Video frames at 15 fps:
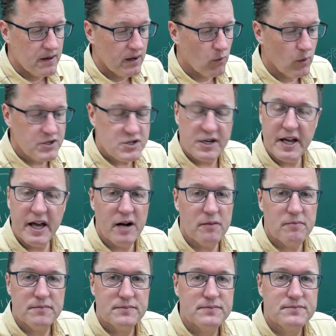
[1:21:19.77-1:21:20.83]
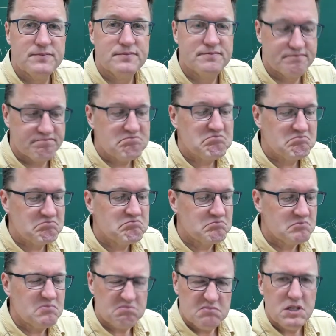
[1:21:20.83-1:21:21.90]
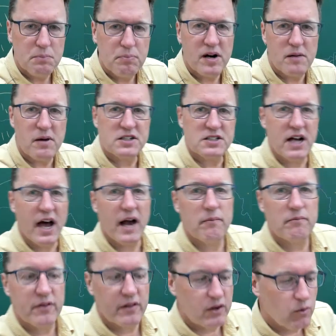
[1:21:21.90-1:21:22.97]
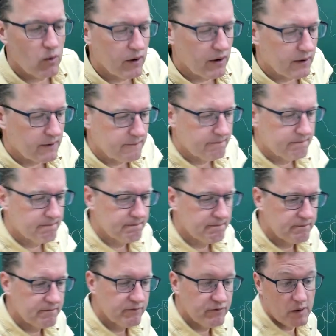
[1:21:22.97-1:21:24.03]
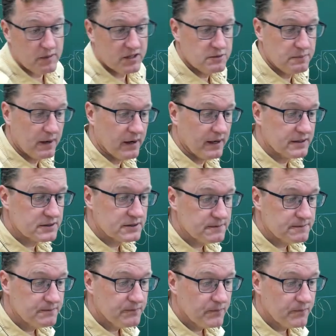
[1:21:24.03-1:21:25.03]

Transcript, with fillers: And once you get them, you pretty much got them for the quarter from experience.